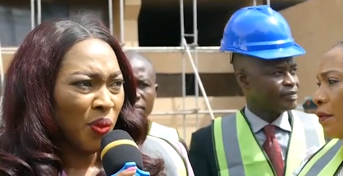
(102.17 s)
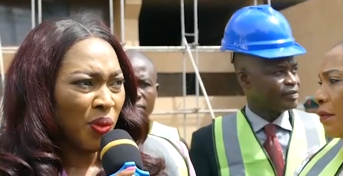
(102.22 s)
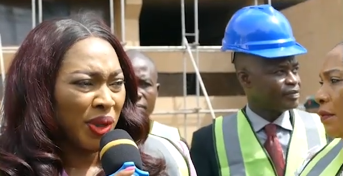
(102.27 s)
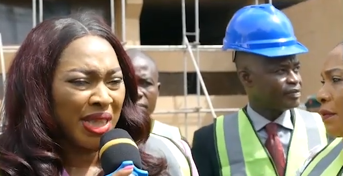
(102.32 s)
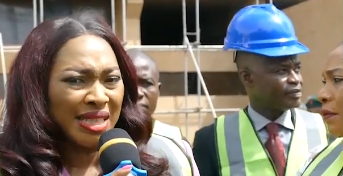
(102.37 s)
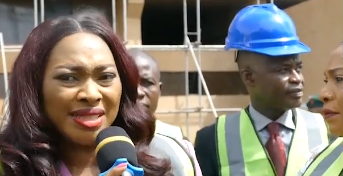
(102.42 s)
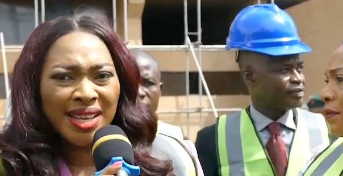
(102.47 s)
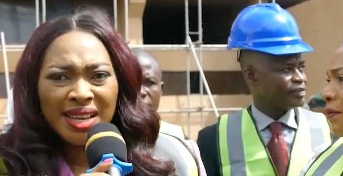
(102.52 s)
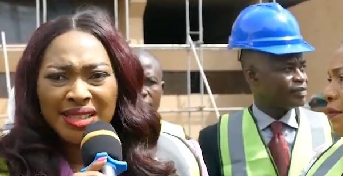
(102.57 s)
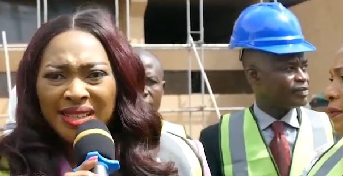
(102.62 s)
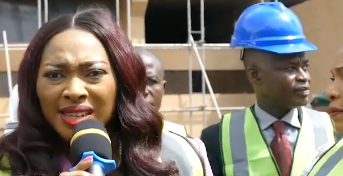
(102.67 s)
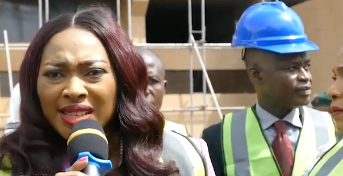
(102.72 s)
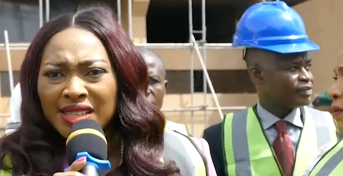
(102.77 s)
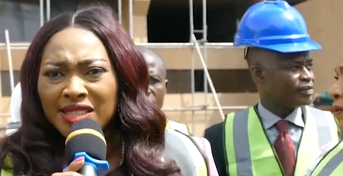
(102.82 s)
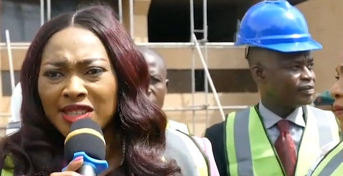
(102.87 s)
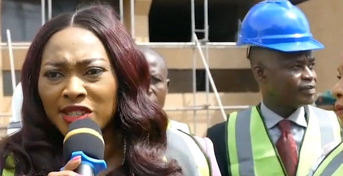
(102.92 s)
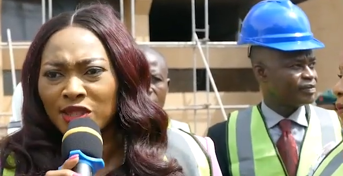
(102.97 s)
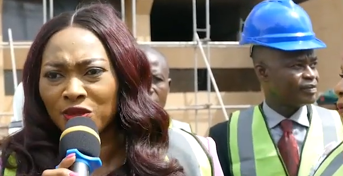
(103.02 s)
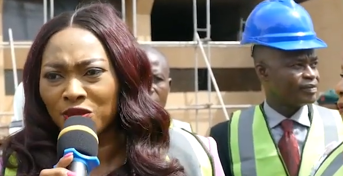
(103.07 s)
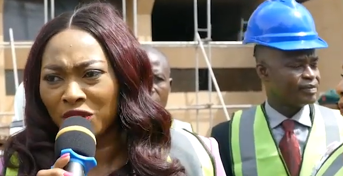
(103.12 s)
Speaker 1: with His
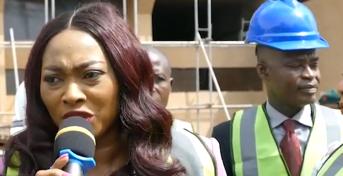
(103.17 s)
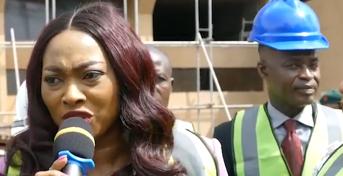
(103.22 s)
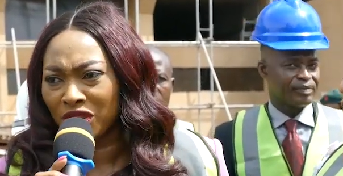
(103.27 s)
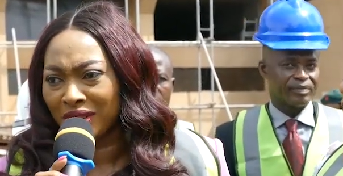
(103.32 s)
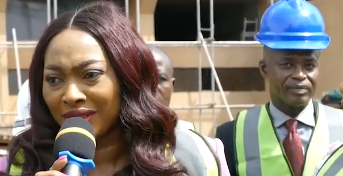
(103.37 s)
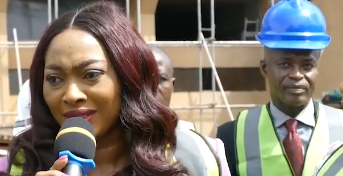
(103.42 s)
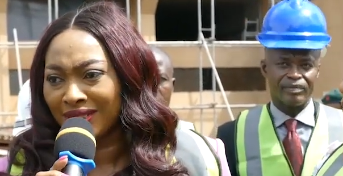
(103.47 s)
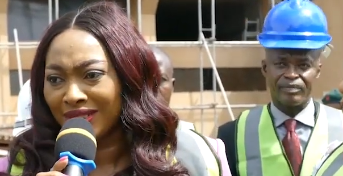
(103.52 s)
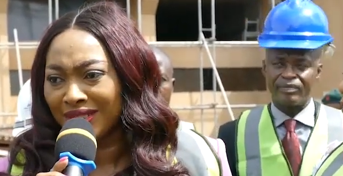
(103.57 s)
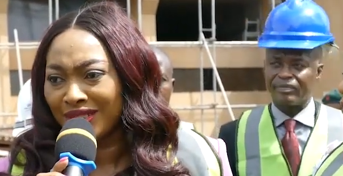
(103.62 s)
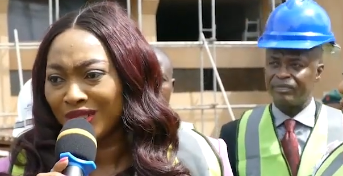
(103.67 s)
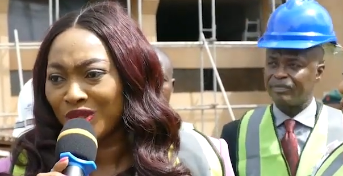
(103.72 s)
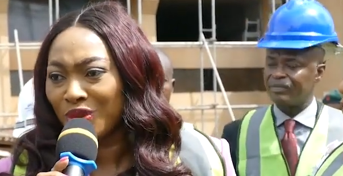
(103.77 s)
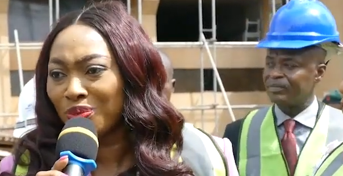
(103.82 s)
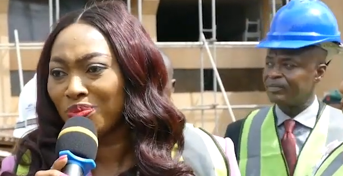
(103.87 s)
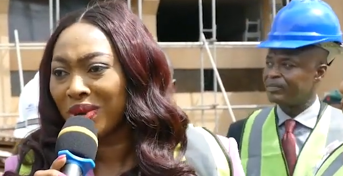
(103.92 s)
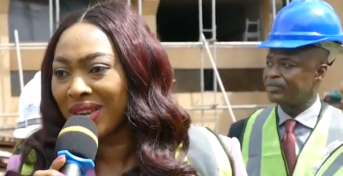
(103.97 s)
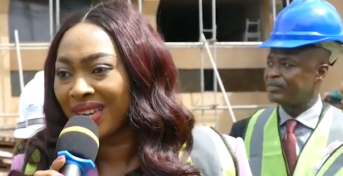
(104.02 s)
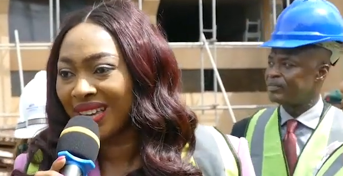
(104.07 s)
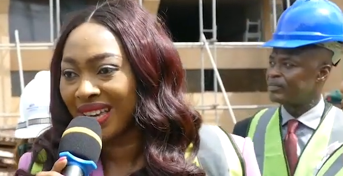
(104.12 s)
Excellency's vision to
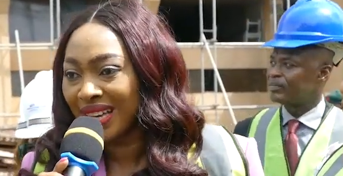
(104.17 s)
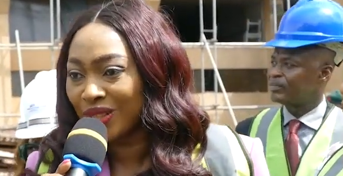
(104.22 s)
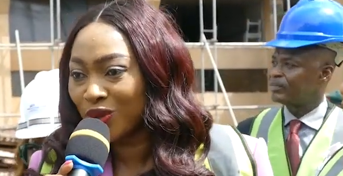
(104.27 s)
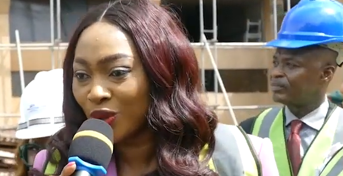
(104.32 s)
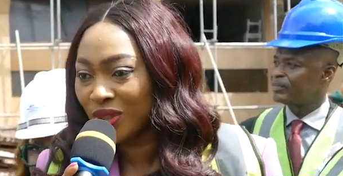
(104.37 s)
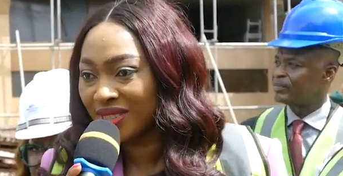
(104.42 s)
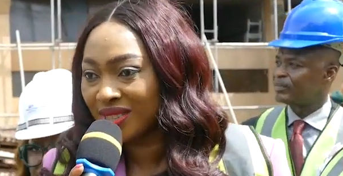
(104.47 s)
make Edo